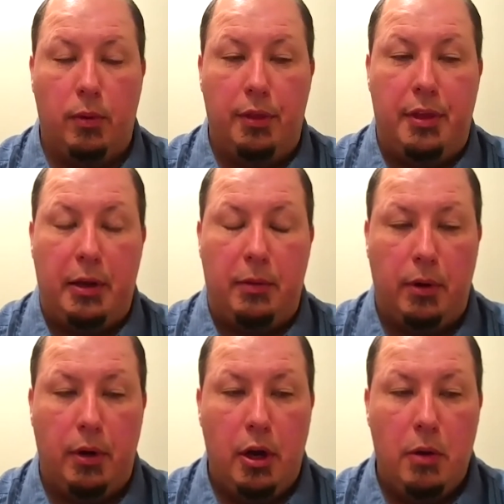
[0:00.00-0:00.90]
One thing
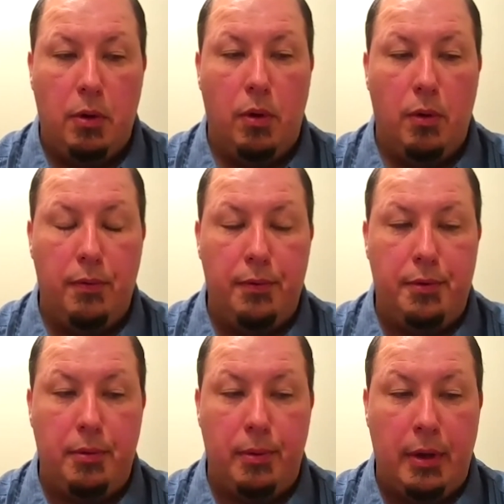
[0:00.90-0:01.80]
we're wanting
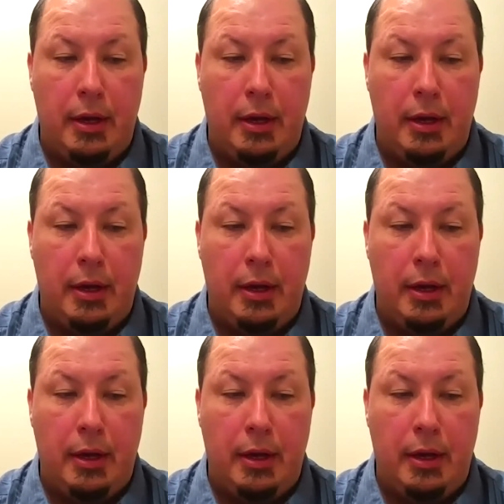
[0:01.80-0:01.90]
to